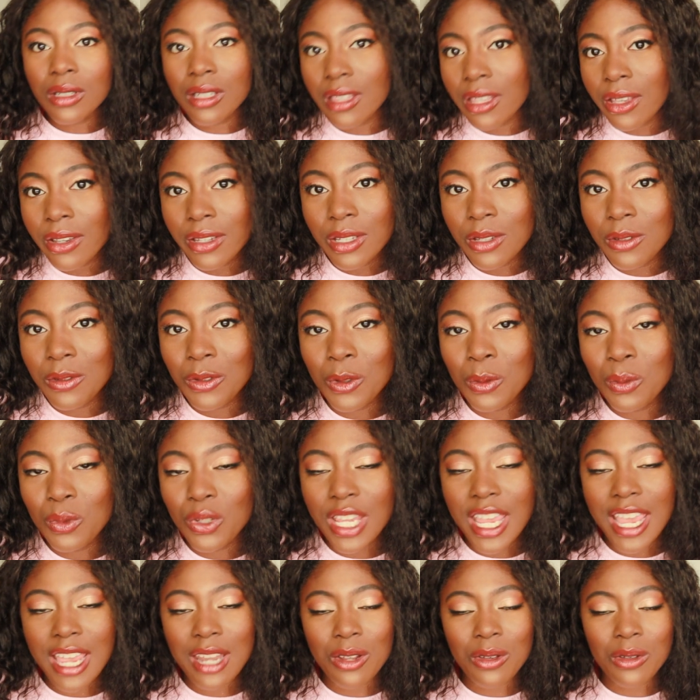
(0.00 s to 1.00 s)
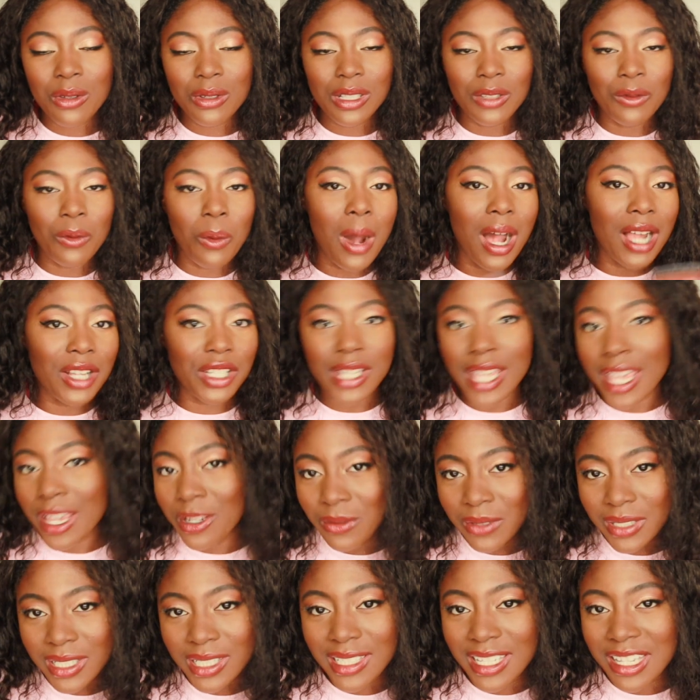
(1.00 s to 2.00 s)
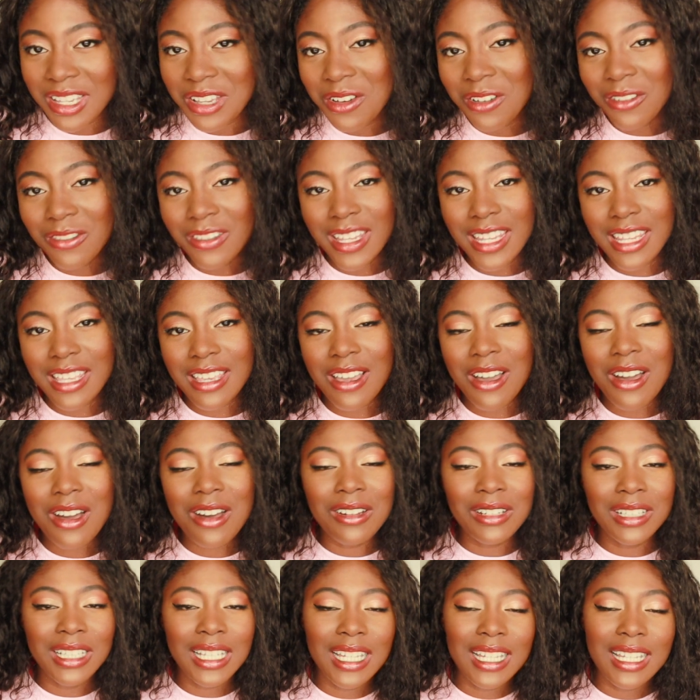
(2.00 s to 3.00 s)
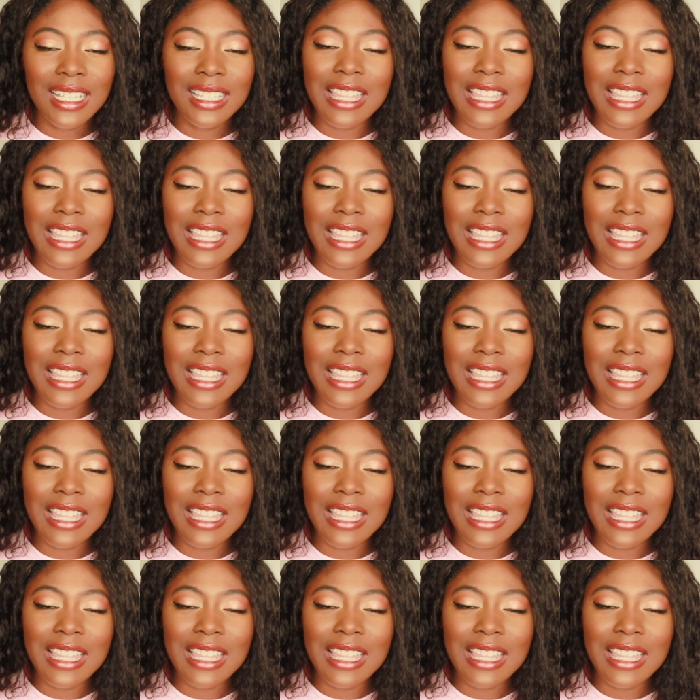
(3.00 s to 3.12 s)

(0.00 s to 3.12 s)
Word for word: to their youtube channels and watch every single video